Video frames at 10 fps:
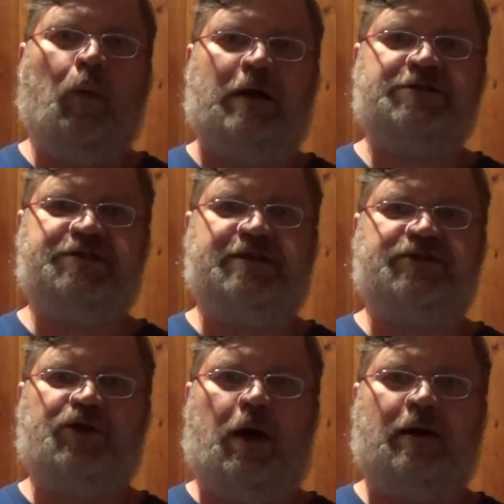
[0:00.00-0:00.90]
wants these
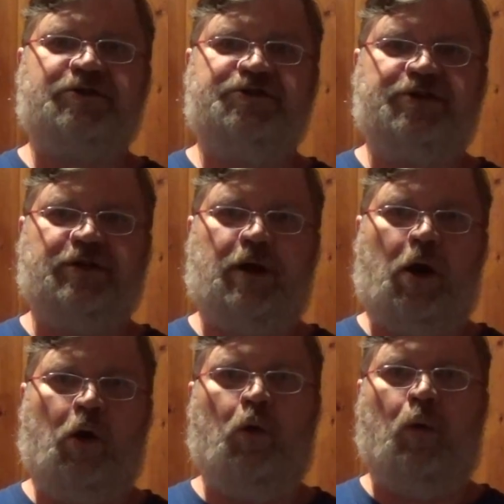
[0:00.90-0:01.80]
talks to
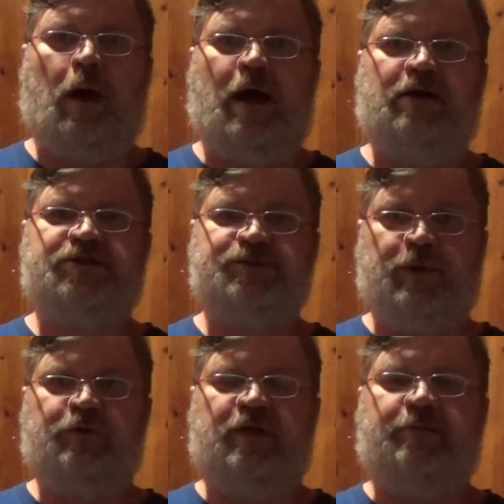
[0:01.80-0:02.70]
go
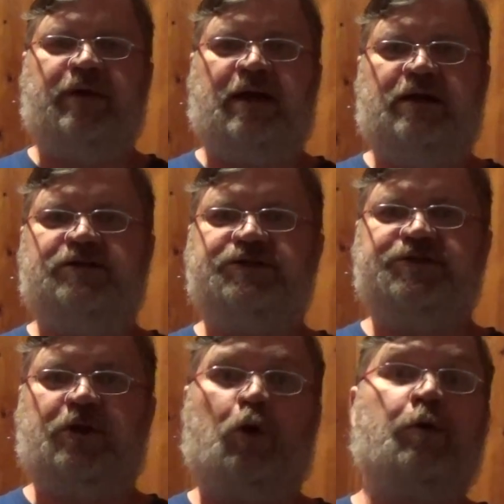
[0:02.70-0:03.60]
smoothly
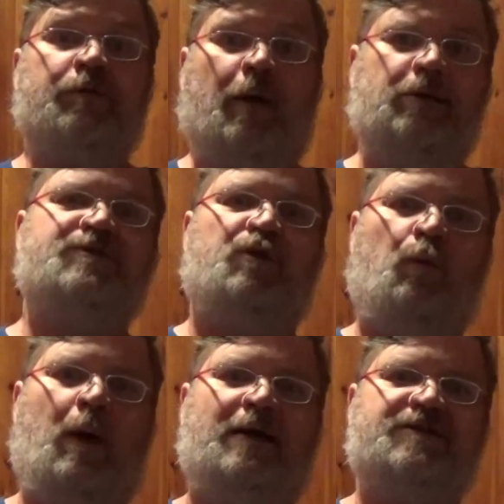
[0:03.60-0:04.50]
because Earth also
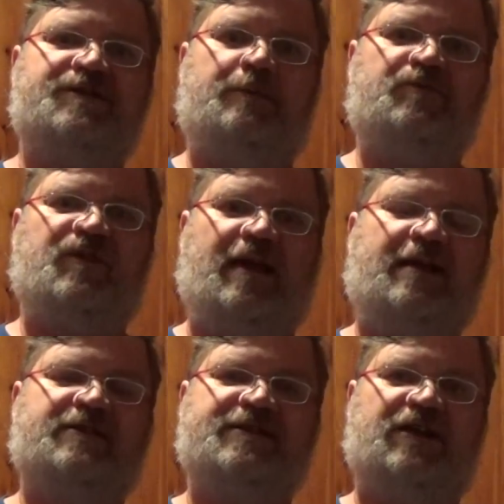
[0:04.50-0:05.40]
wants some trade
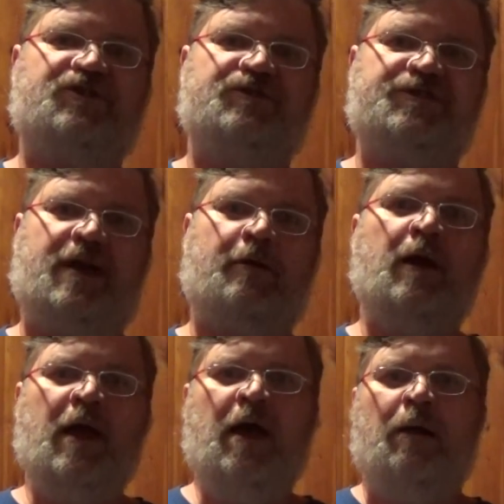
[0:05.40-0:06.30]
concessions there.
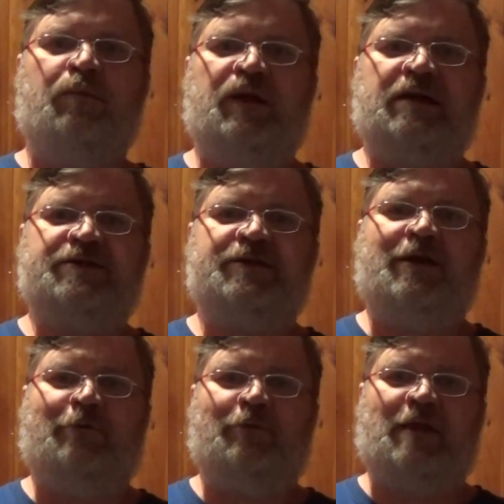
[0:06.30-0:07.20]
Plus,
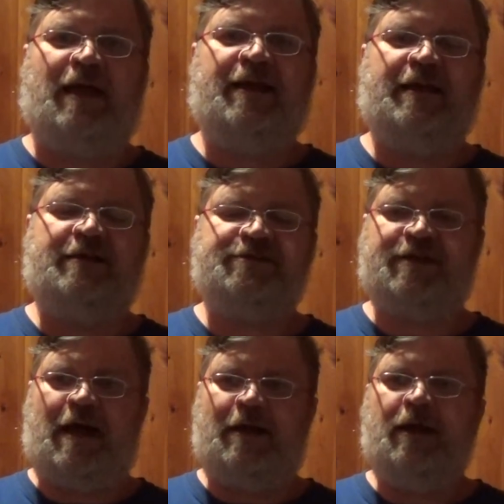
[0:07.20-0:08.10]
like he
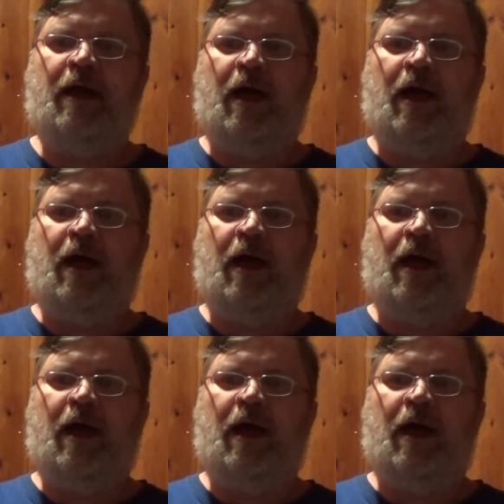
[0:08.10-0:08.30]
said,